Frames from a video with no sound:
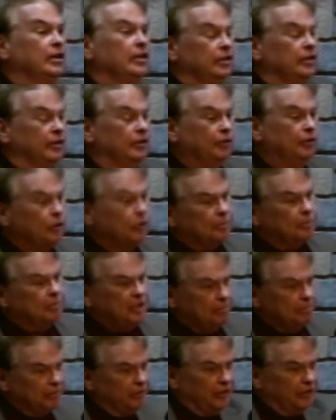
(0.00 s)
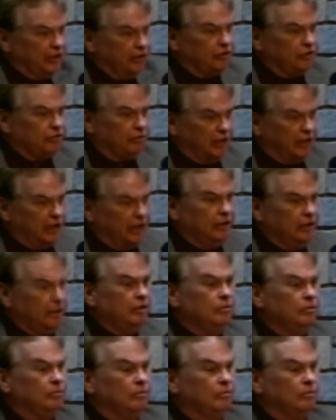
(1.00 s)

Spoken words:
The first people they trained